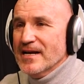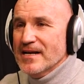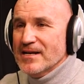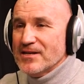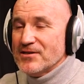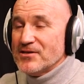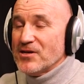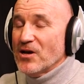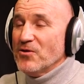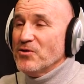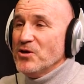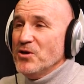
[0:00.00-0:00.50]

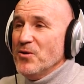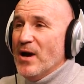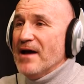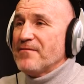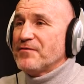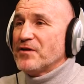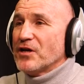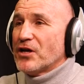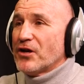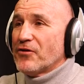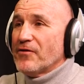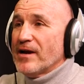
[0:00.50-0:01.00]
So you
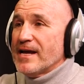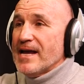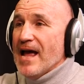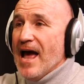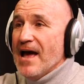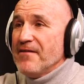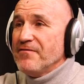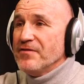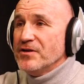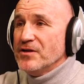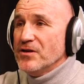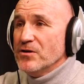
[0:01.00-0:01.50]
have to create
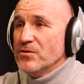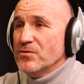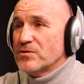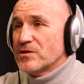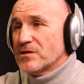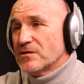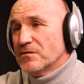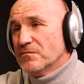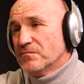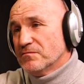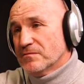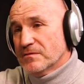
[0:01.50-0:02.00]
avenues
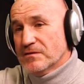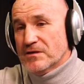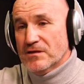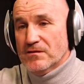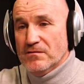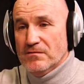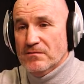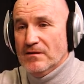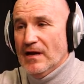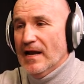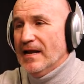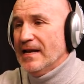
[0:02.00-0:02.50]
to,
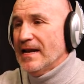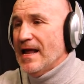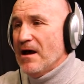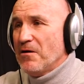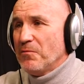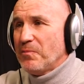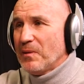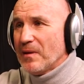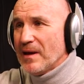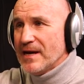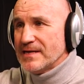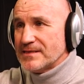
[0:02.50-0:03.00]
to allow
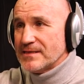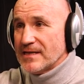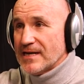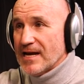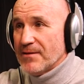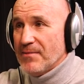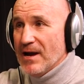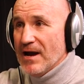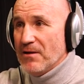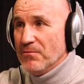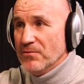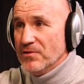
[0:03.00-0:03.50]
players to
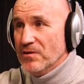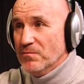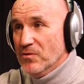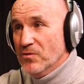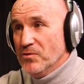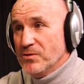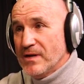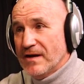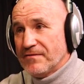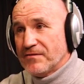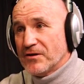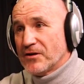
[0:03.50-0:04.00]
come out with the
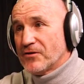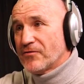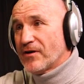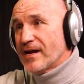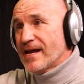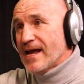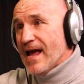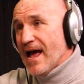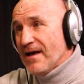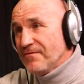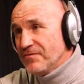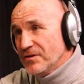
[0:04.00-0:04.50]
ball. You have to
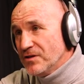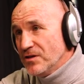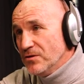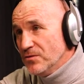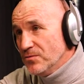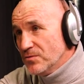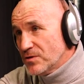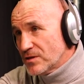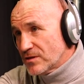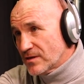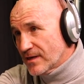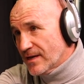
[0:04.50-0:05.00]
create
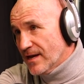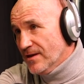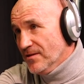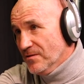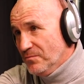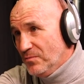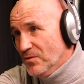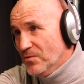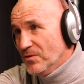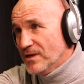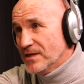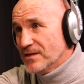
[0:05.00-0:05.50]
avenues to get the
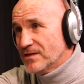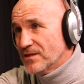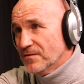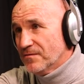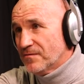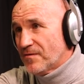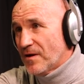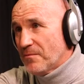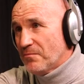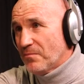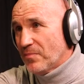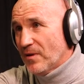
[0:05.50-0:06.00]
ball into the
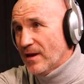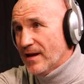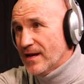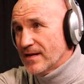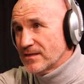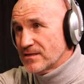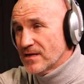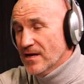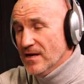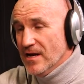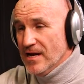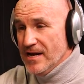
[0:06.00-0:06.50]
front
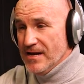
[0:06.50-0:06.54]
players.